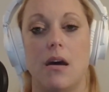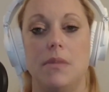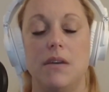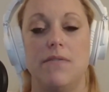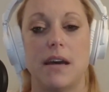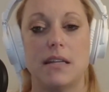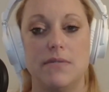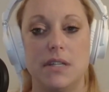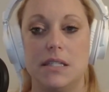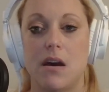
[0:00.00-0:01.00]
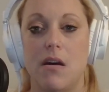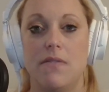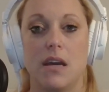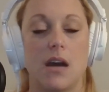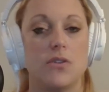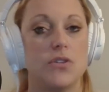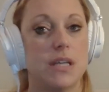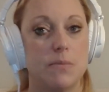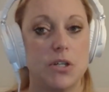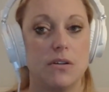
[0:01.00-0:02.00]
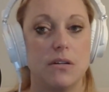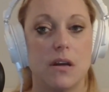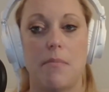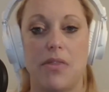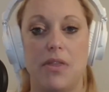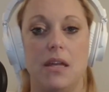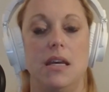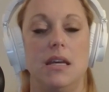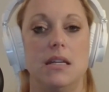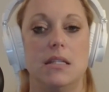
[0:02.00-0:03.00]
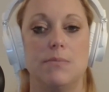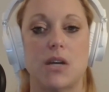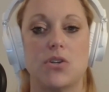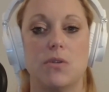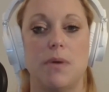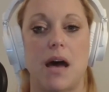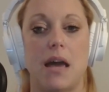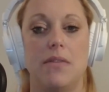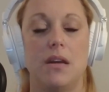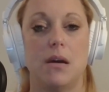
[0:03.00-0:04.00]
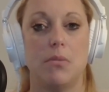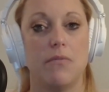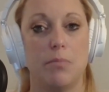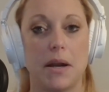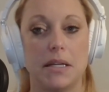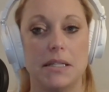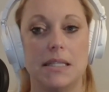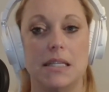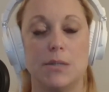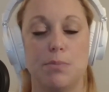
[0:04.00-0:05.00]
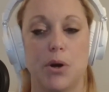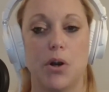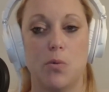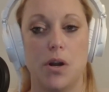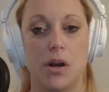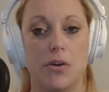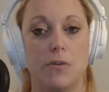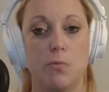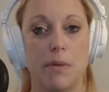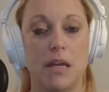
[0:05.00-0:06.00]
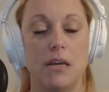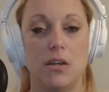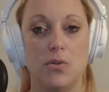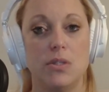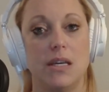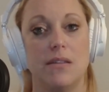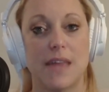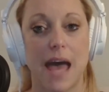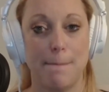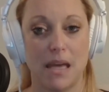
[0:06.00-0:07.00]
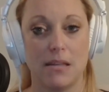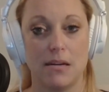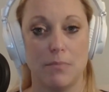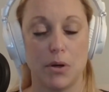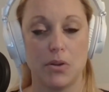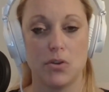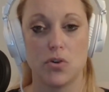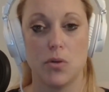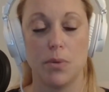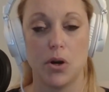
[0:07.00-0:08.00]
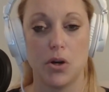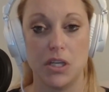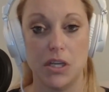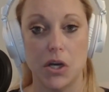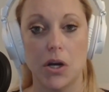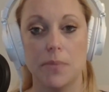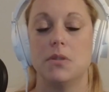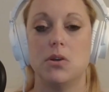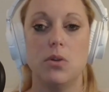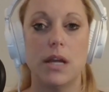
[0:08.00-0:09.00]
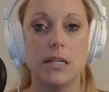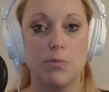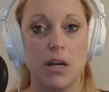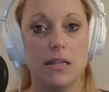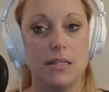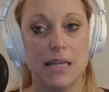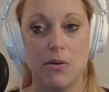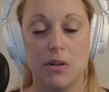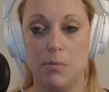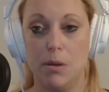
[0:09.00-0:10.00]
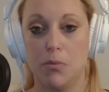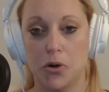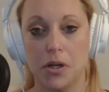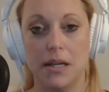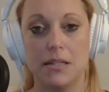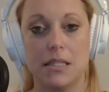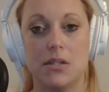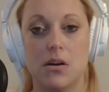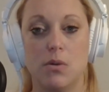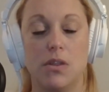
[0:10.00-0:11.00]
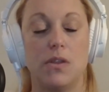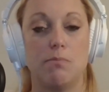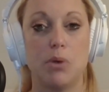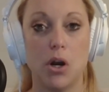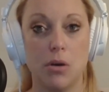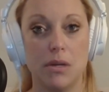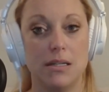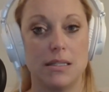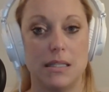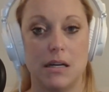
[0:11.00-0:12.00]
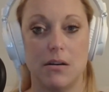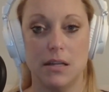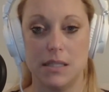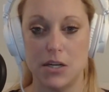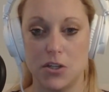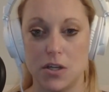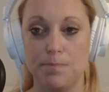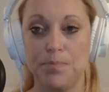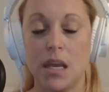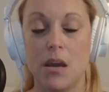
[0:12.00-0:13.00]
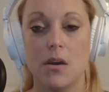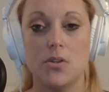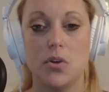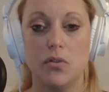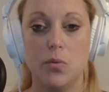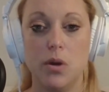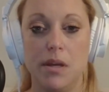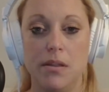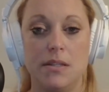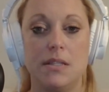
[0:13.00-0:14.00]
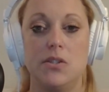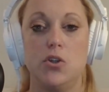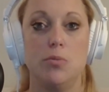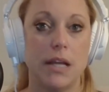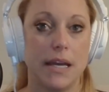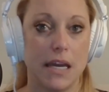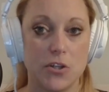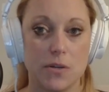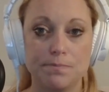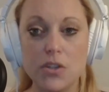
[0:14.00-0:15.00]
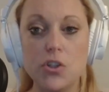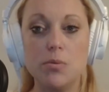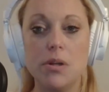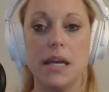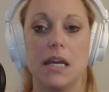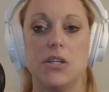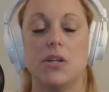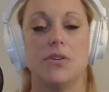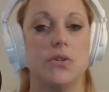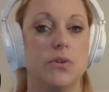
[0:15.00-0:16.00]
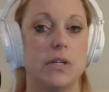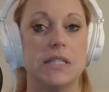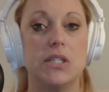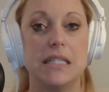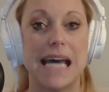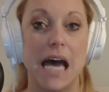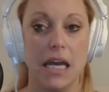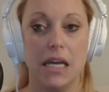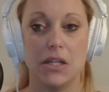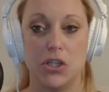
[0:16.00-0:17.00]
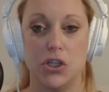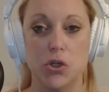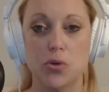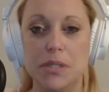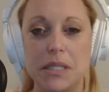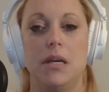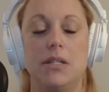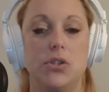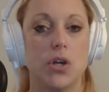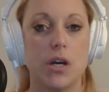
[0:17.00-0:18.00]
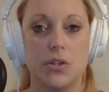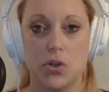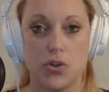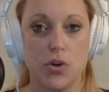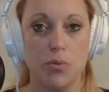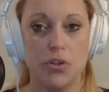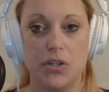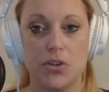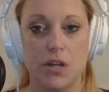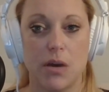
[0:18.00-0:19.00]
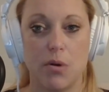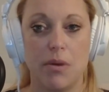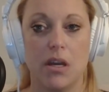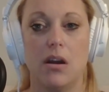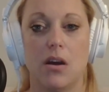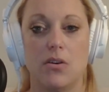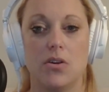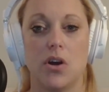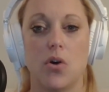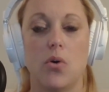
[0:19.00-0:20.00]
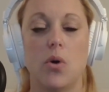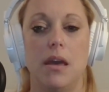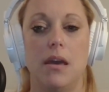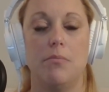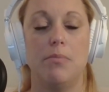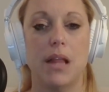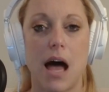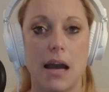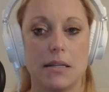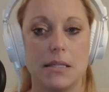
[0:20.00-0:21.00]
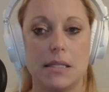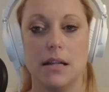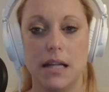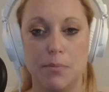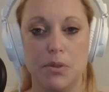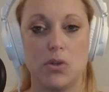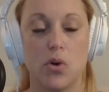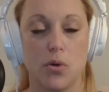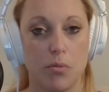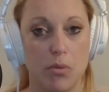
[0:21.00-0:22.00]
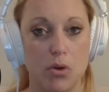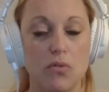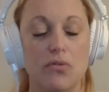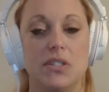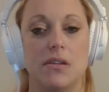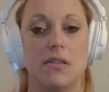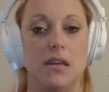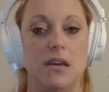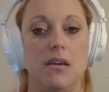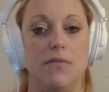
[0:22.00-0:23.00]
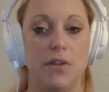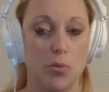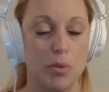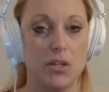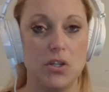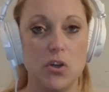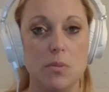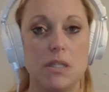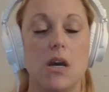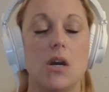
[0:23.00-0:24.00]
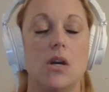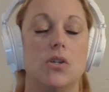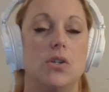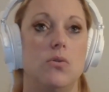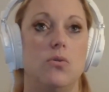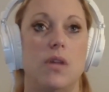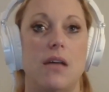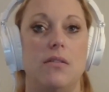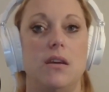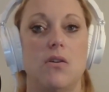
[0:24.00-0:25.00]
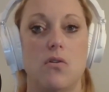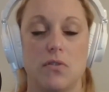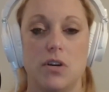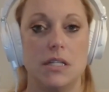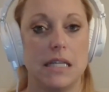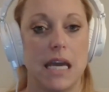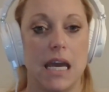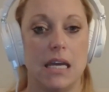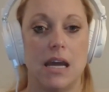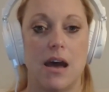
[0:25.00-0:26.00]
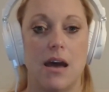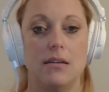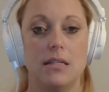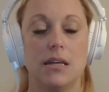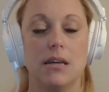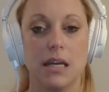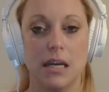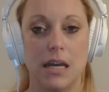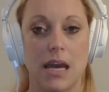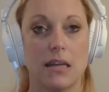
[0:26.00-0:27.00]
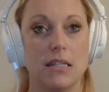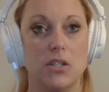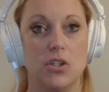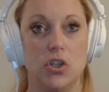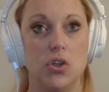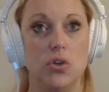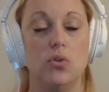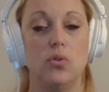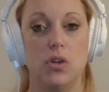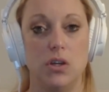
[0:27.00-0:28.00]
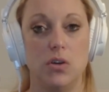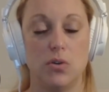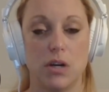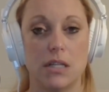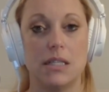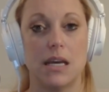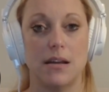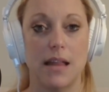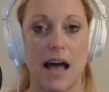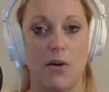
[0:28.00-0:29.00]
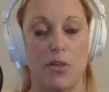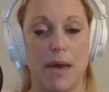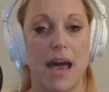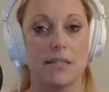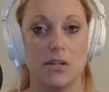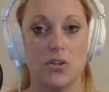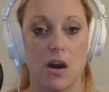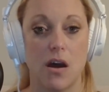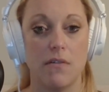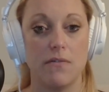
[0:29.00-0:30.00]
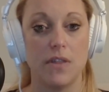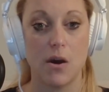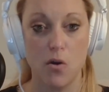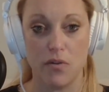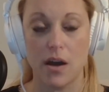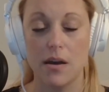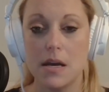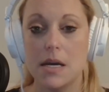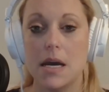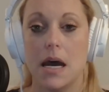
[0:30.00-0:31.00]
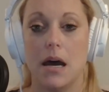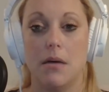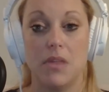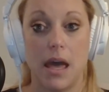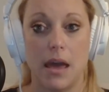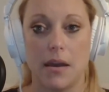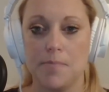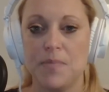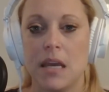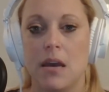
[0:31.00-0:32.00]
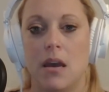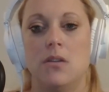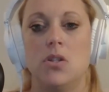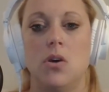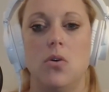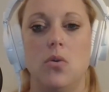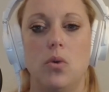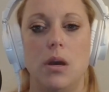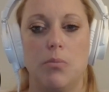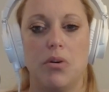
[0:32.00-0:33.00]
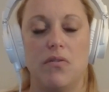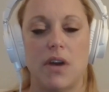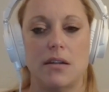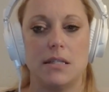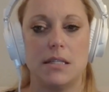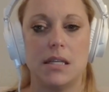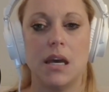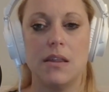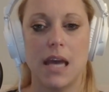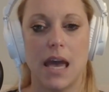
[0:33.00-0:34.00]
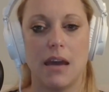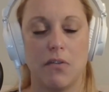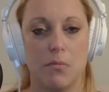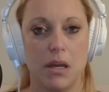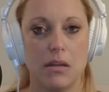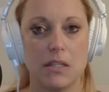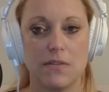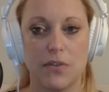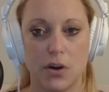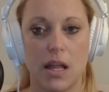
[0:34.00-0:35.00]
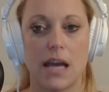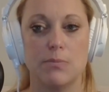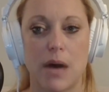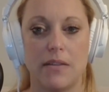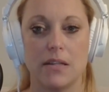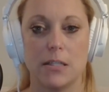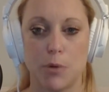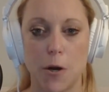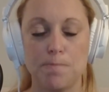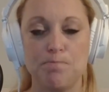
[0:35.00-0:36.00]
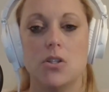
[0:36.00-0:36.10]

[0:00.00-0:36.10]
The effectiveness of the contraception method is measured by the number of pregnancies per 100 women using that method of birth control per year. So let's break these down a little bit more. Let's start with the permanent sterilization. So for women, this is tubal ligation. Tubal ligation, also known as tying the tubes, it's a surgical procedure that women can undergo. It blocks, clips, or removes the fallopian tubes so that the ovaries cannot connect to the uterus and allow the passage of the ova, the egg. And so it prevents the egg from being fertilized by the sperm.